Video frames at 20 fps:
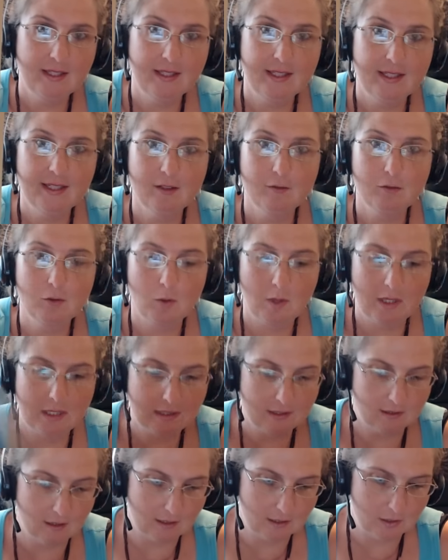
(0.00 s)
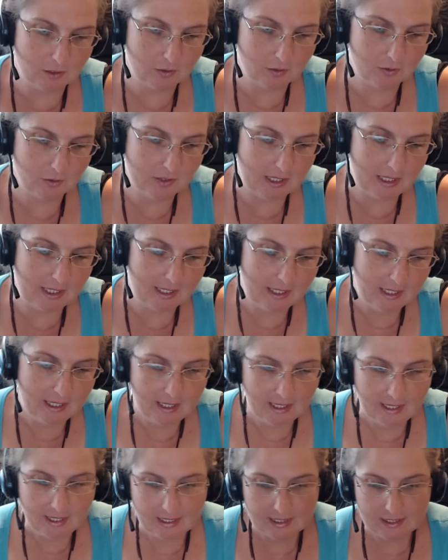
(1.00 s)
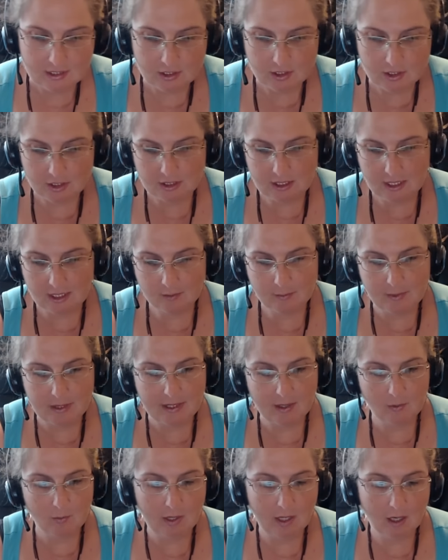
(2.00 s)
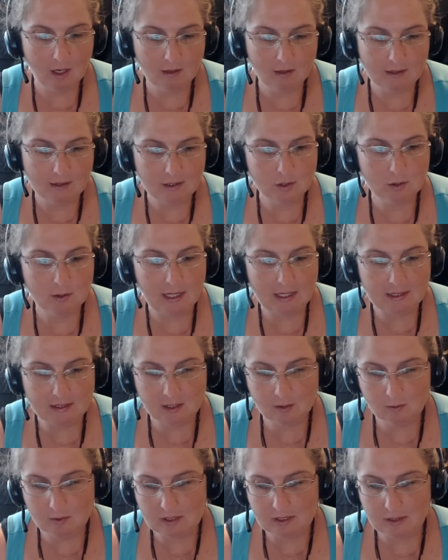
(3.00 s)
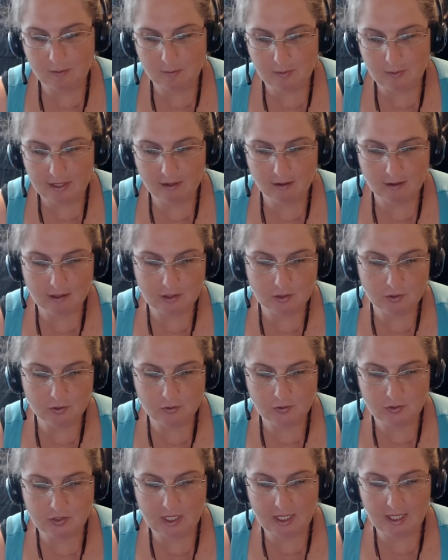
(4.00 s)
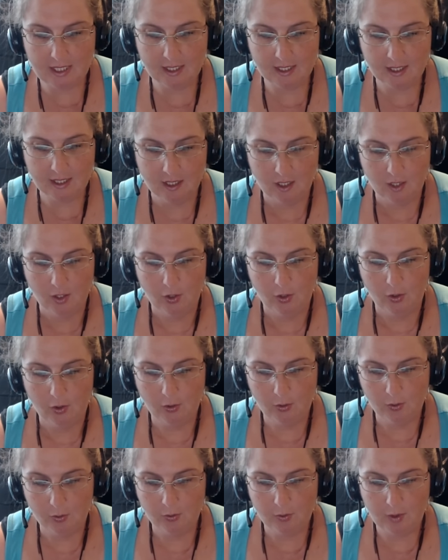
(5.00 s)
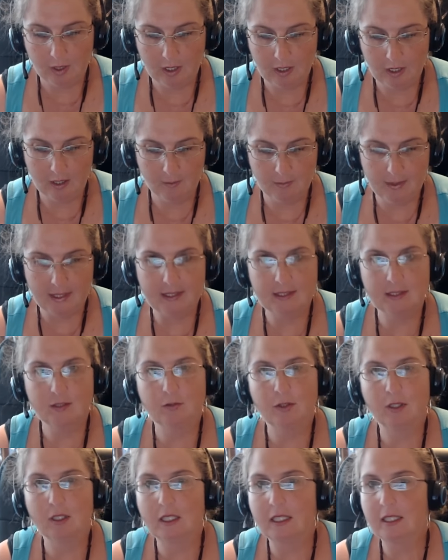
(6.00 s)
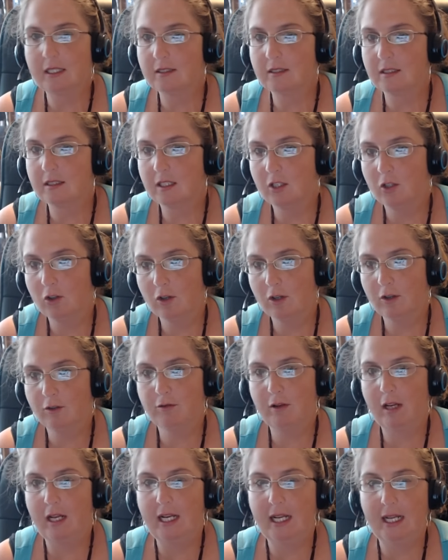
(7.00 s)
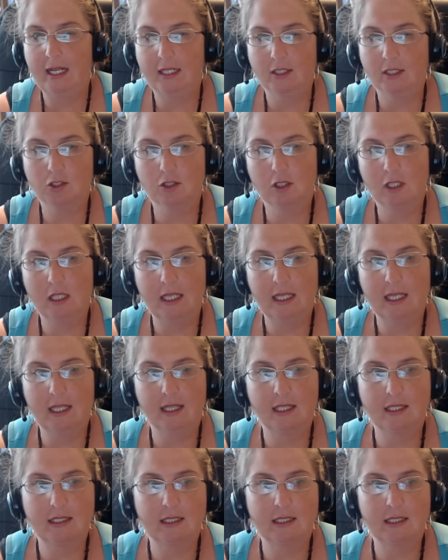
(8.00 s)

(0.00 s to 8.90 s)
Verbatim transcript: The King of Coins on Tuesday is just telling me that we are interacting with somebody on Tuesday who um, is fairly secure financially.